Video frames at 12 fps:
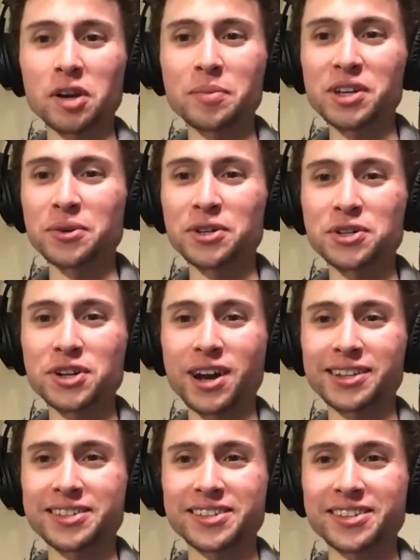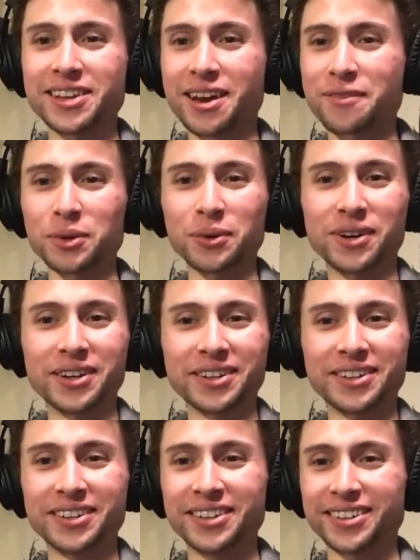going to be doing shots.
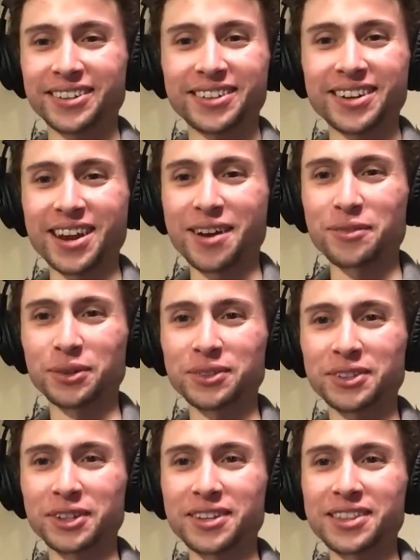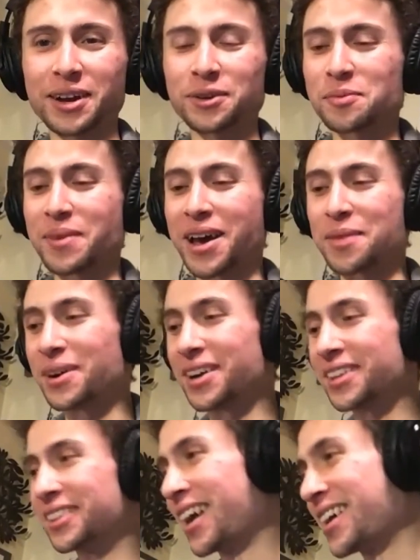Everyone's gonna. That was a bad
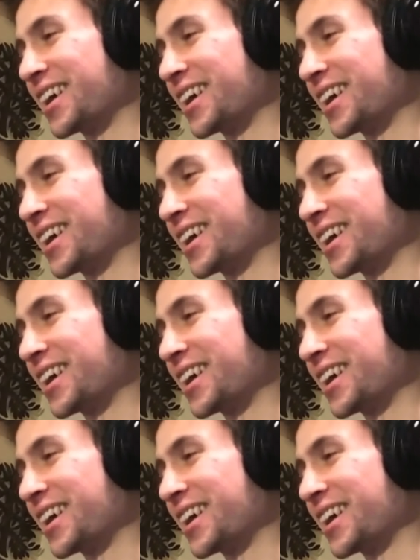pun. I